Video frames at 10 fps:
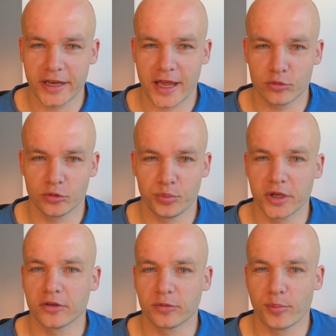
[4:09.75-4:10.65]
and I would
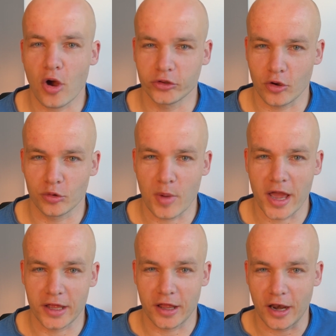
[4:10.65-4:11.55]
pick a spot on
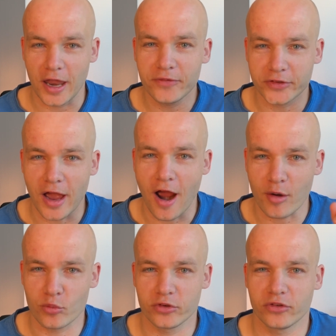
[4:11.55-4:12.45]
my left
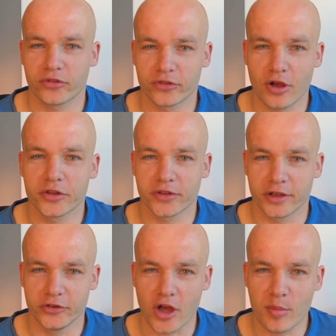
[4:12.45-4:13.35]
arm which is not
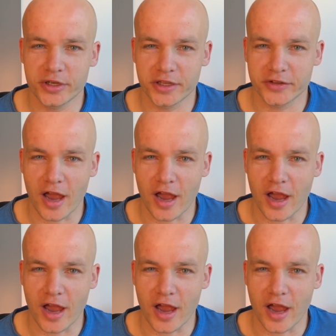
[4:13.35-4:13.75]
a dominant